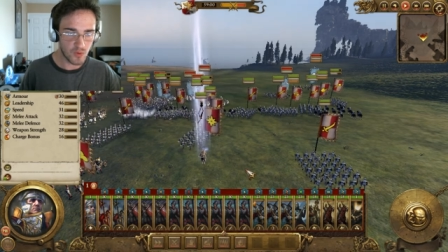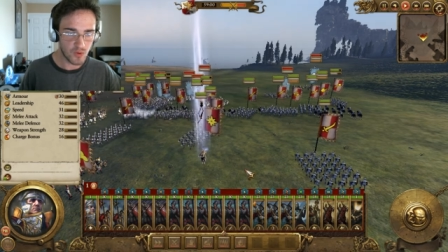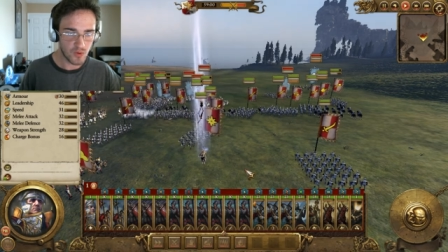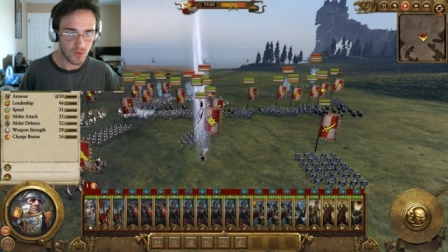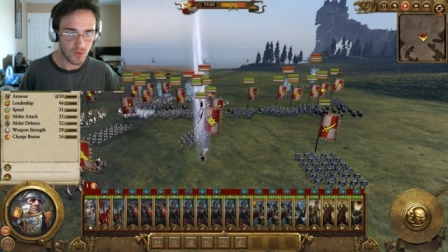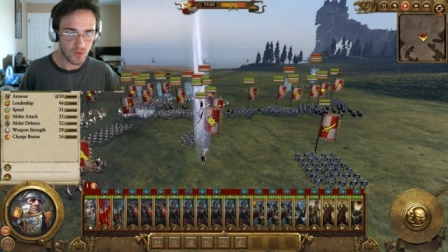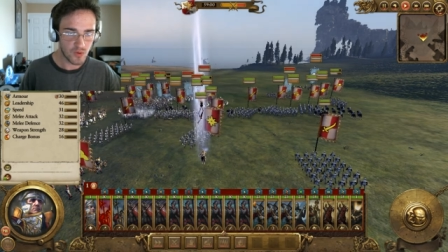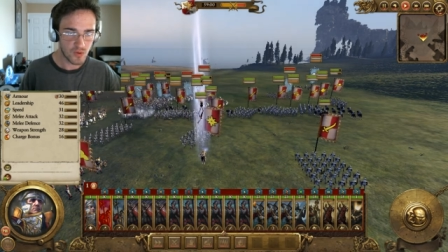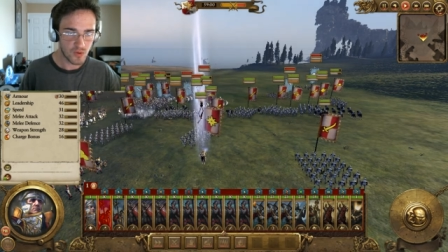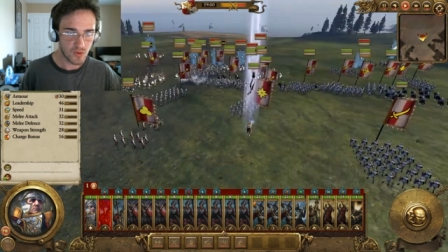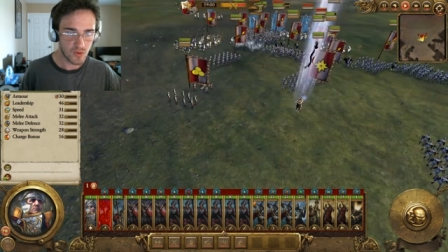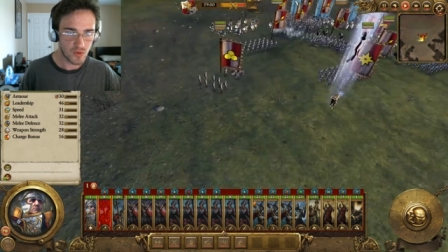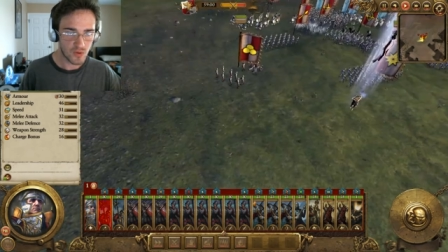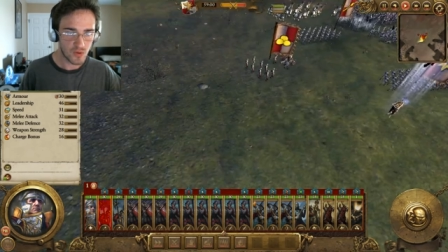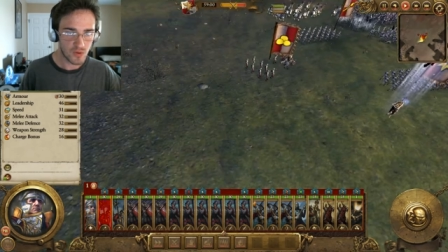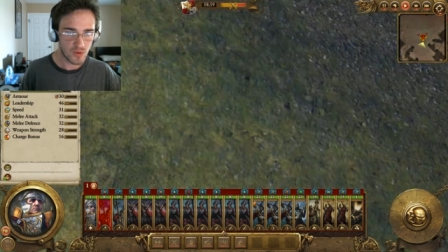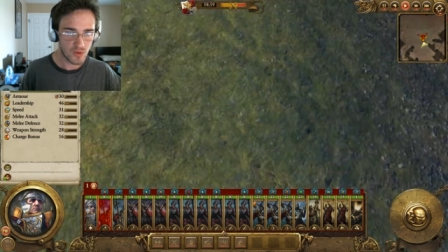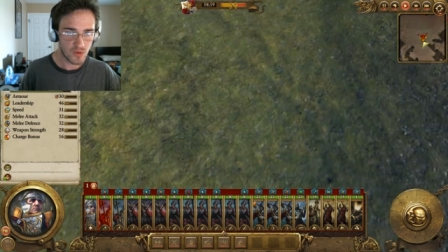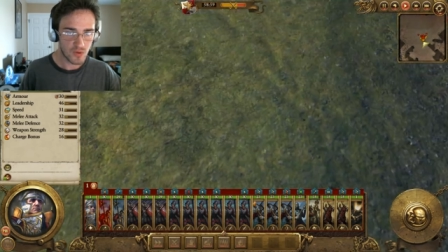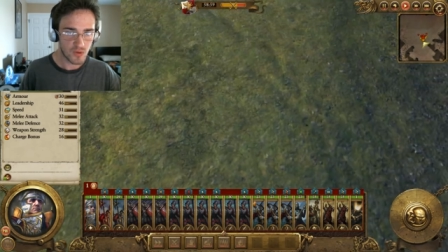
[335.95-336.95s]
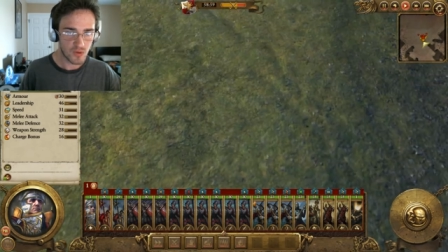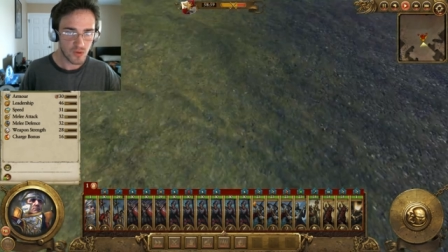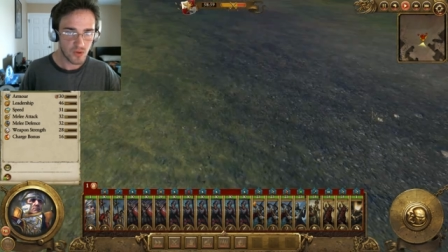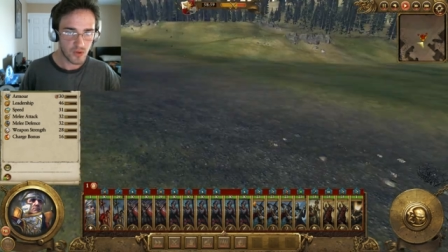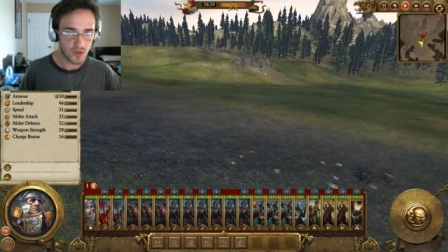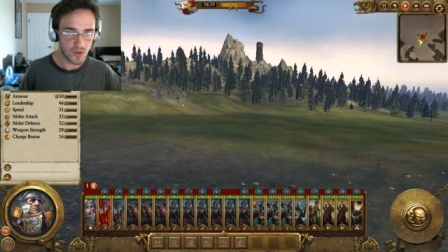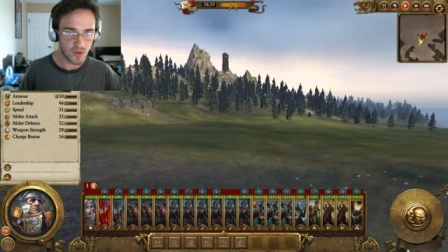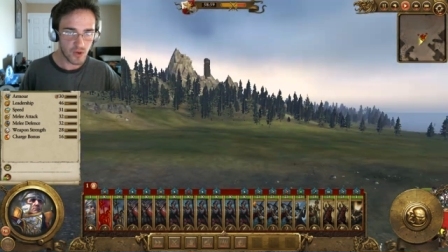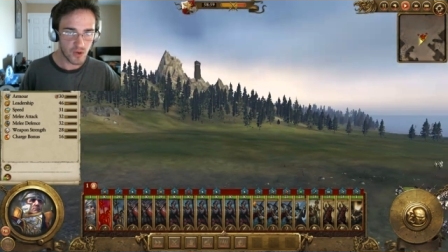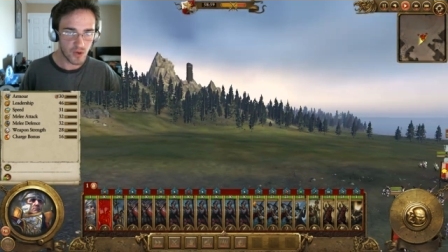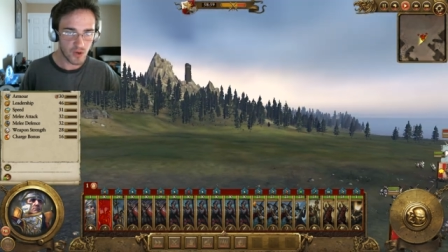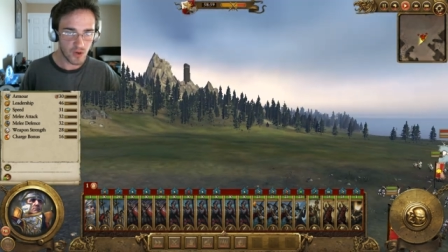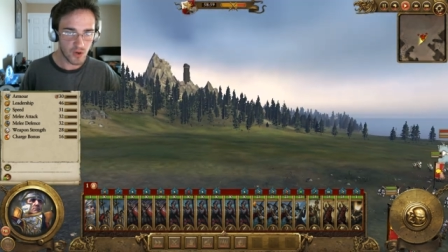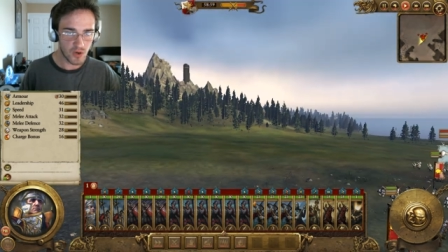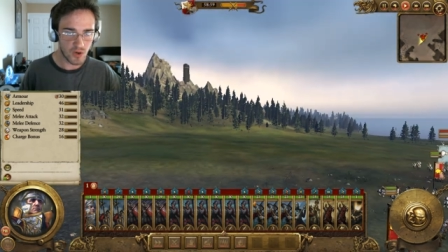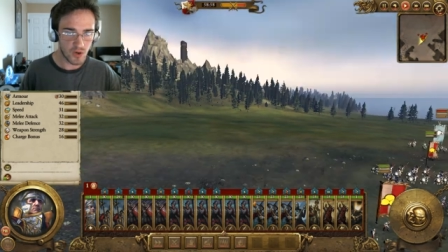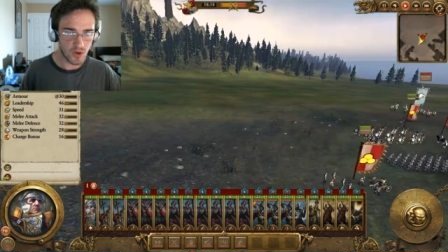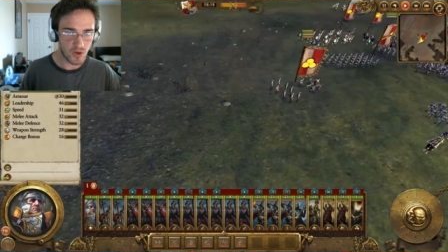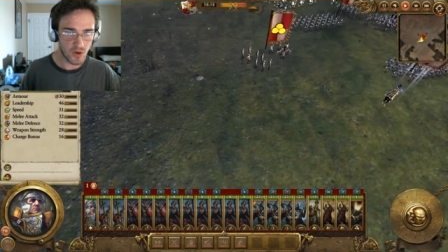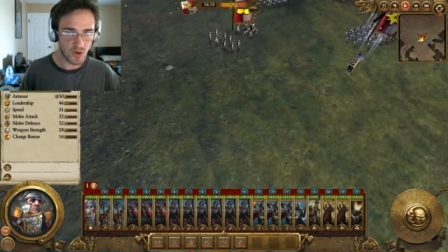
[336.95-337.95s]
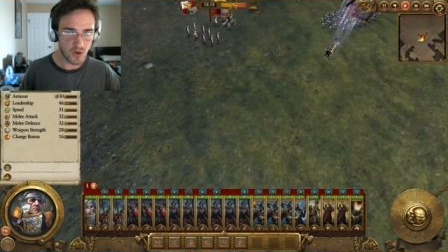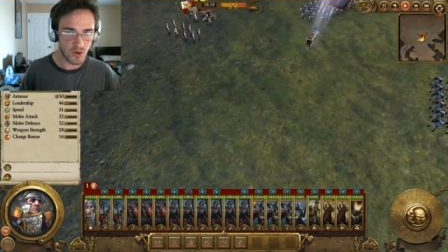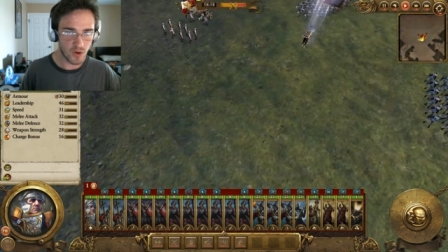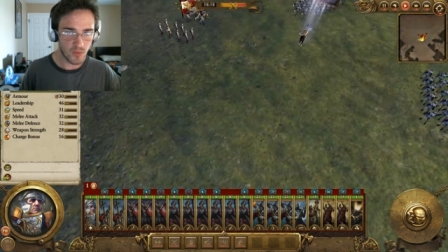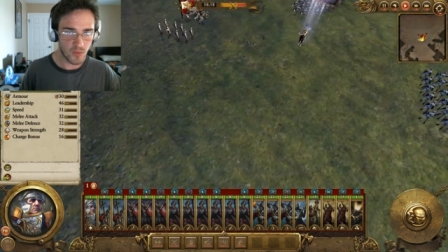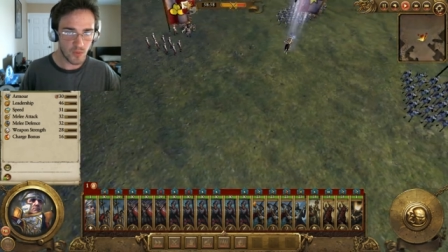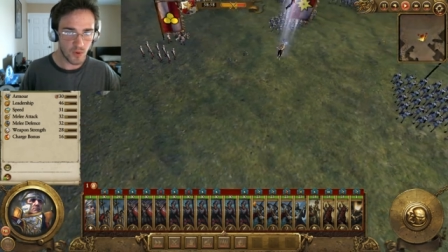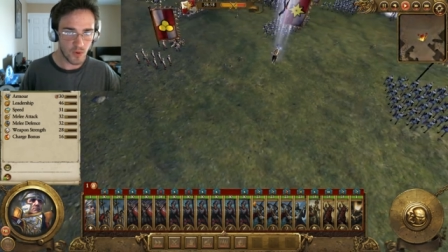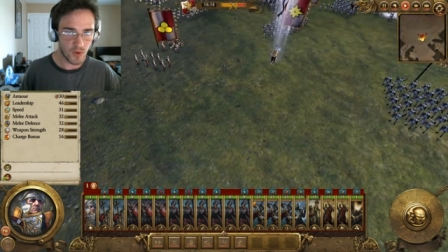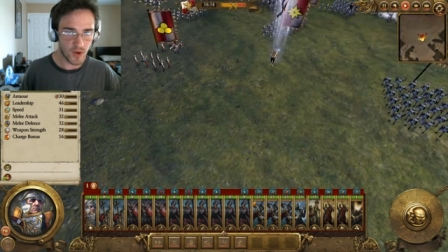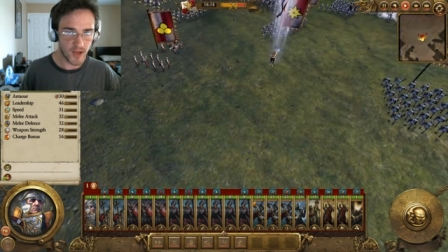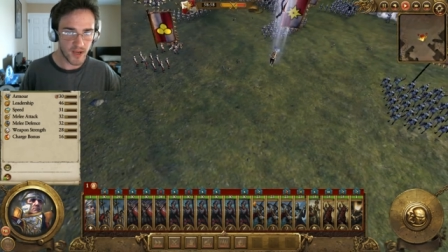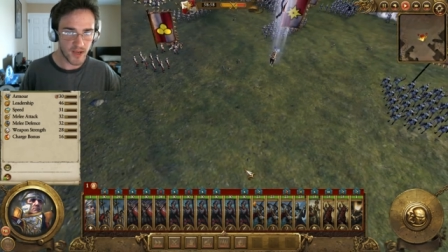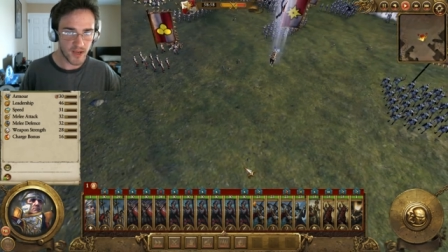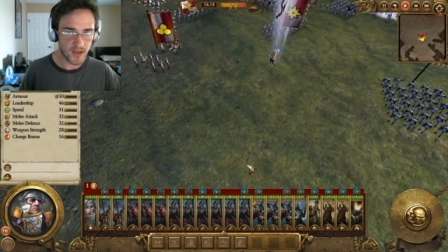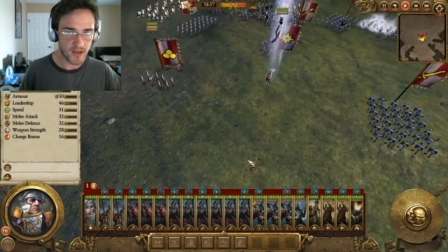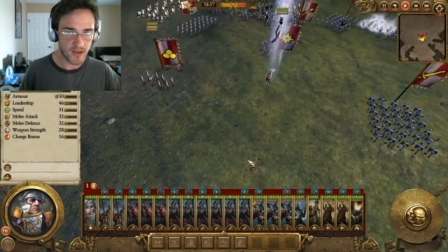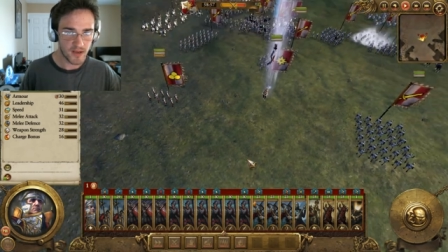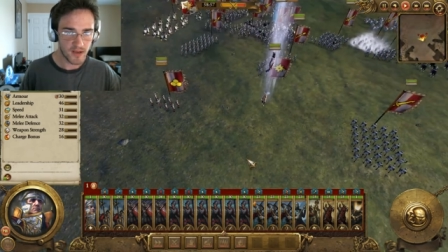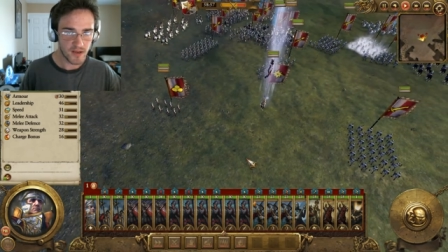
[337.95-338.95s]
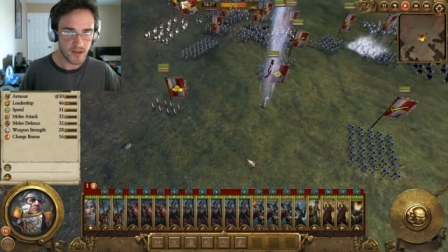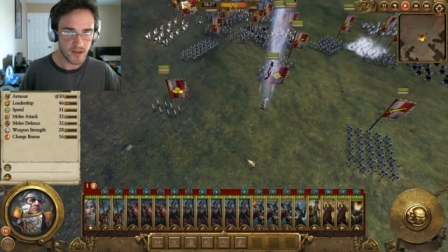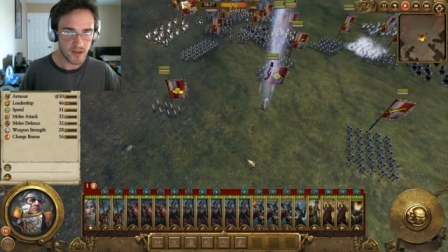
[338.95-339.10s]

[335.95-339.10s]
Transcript: whoa. Oh, boy.